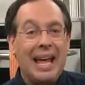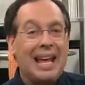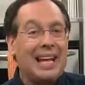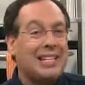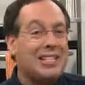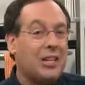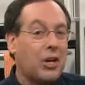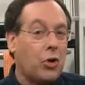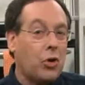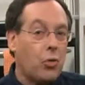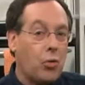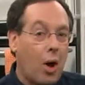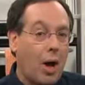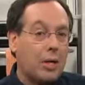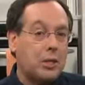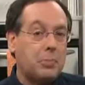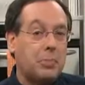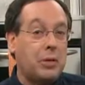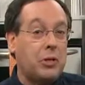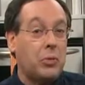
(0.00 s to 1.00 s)
It's a
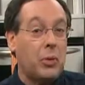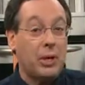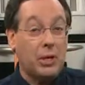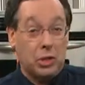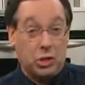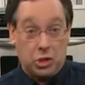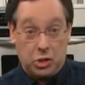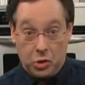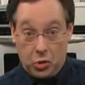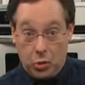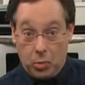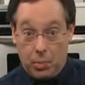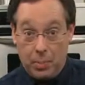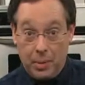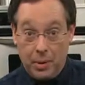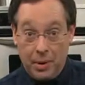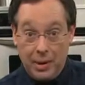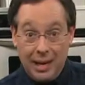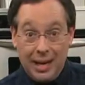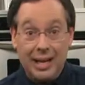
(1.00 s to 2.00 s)
cross between a soup
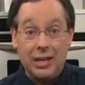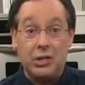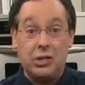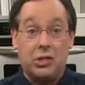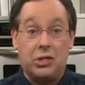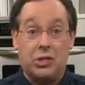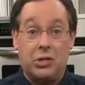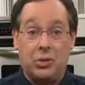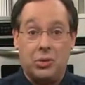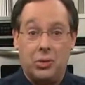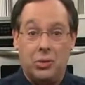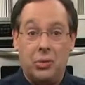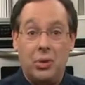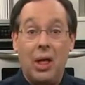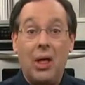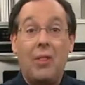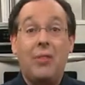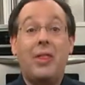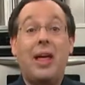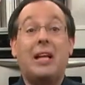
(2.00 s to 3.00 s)
and a stew
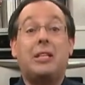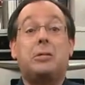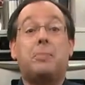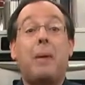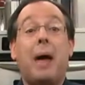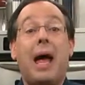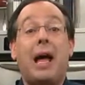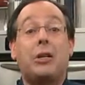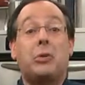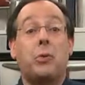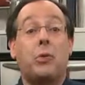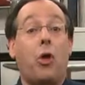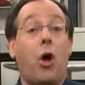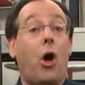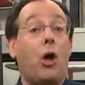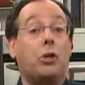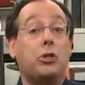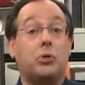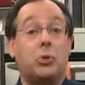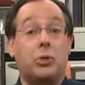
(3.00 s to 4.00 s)
that's packed with
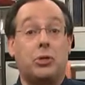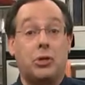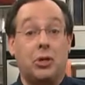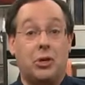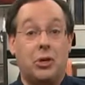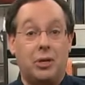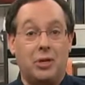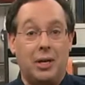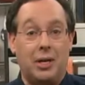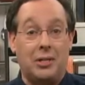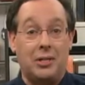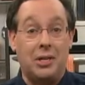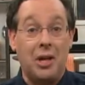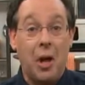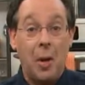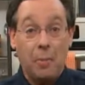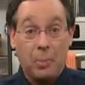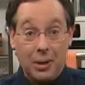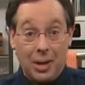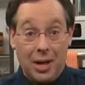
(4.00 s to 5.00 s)
all sorts of goodness,
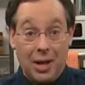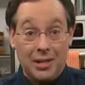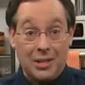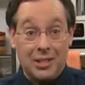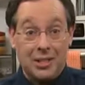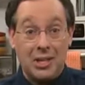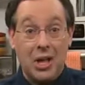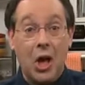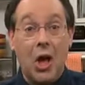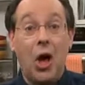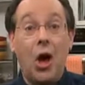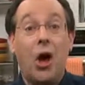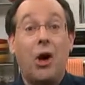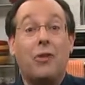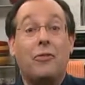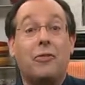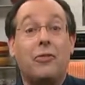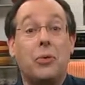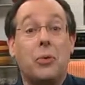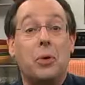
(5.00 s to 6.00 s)
plus a
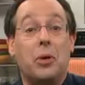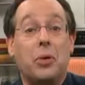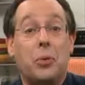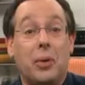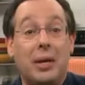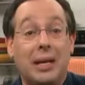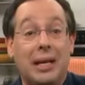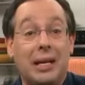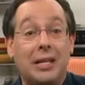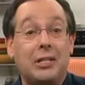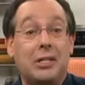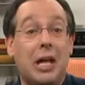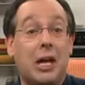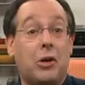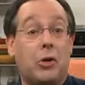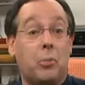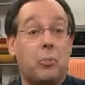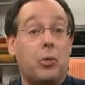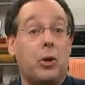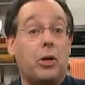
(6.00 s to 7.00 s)
few ingredients that
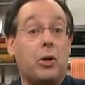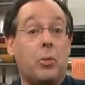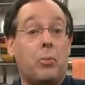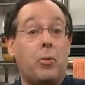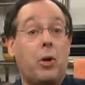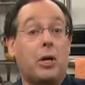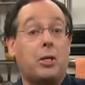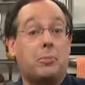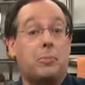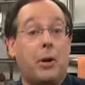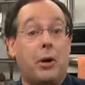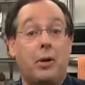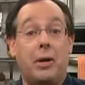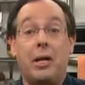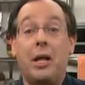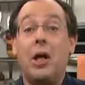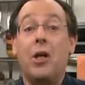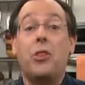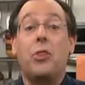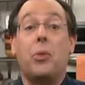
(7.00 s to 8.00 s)
could bring you
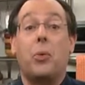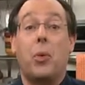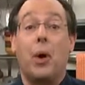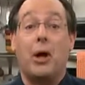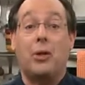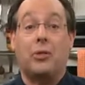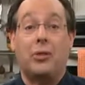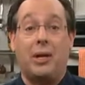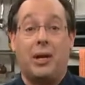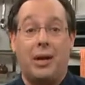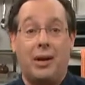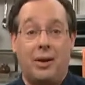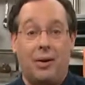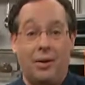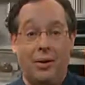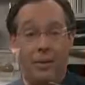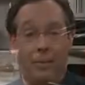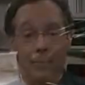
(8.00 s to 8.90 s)
prosperity throughout the year.